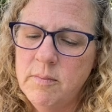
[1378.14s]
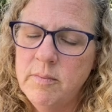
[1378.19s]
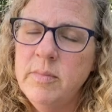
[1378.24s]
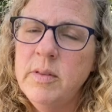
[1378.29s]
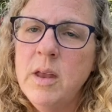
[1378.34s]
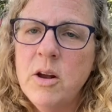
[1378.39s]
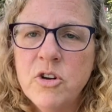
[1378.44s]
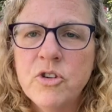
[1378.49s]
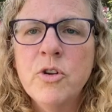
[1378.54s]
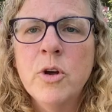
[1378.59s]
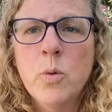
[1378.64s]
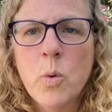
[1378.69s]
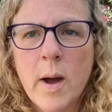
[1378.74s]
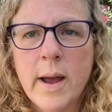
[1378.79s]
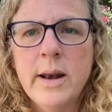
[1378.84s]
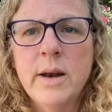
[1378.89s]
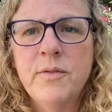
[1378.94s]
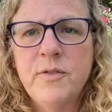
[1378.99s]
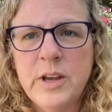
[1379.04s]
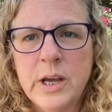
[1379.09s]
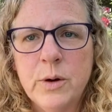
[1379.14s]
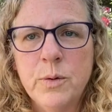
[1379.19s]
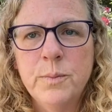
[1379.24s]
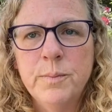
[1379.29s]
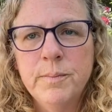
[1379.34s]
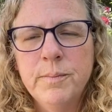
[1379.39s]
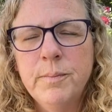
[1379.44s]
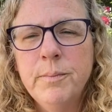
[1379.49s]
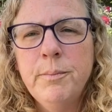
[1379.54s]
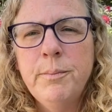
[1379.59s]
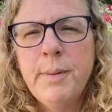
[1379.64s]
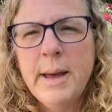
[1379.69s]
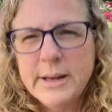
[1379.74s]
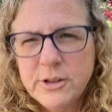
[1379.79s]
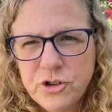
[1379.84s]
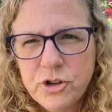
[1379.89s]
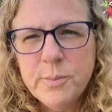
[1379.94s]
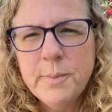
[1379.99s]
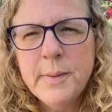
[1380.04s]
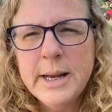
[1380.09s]
There's quite a few,
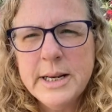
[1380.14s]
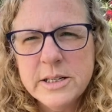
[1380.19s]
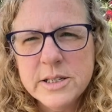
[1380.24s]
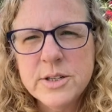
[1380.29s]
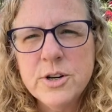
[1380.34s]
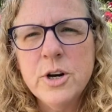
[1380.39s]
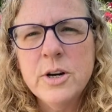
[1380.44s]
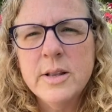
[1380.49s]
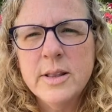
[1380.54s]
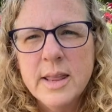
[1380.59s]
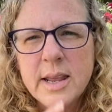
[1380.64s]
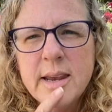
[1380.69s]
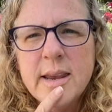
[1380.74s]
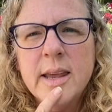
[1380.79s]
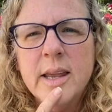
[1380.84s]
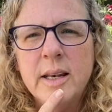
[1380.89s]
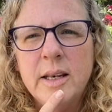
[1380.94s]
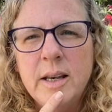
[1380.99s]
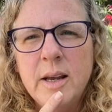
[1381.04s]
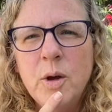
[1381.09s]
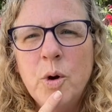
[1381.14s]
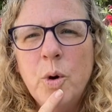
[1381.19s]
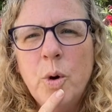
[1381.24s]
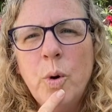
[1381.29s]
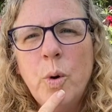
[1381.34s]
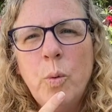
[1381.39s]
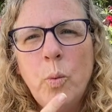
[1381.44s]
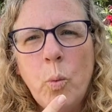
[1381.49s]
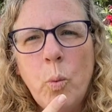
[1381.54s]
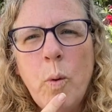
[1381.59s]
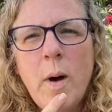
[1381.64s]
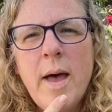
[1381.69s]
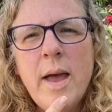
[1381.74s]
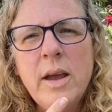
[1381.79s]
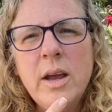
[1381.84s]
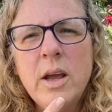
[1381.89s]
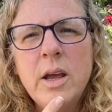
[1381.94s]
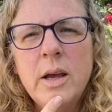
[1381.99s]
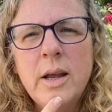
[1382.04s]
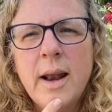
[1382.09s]
but you might start thinking,
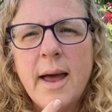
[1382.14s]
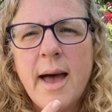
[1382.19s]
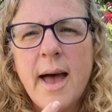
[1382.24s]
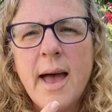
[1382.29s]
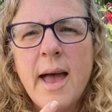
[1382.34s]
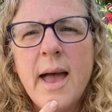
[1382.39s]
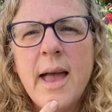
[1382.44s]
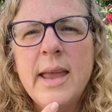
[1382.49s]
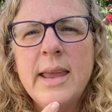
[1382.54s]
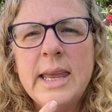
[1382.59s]
what could I